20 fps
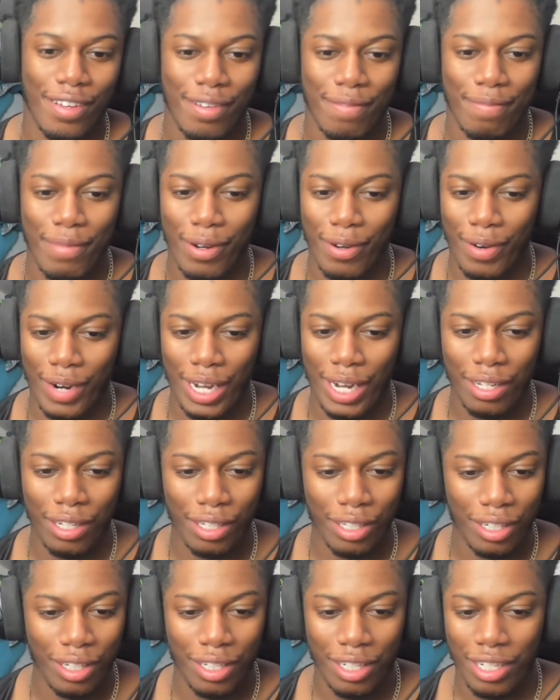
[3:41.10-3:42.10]
bro, I
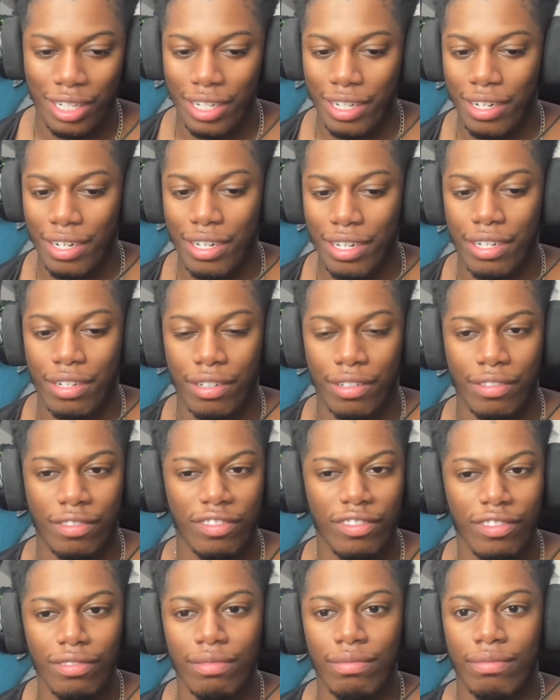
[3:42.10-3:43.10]
love this shit. This,
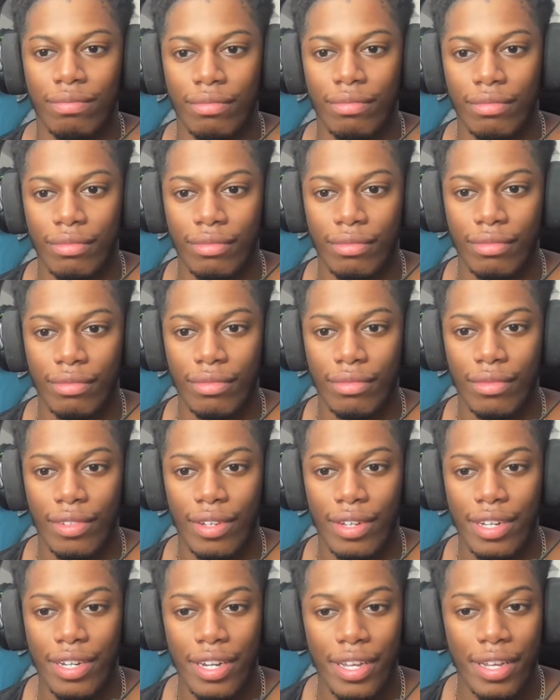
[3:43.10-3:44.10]

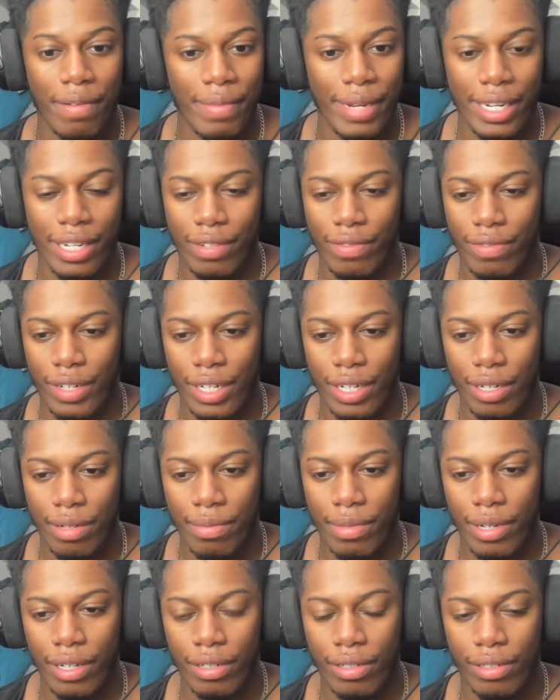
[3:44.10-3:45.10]
this anime is fire,
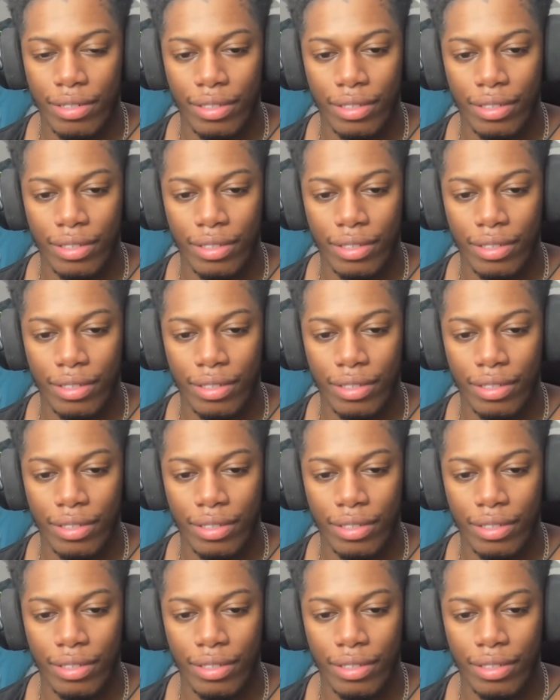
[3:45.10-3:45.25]
bro.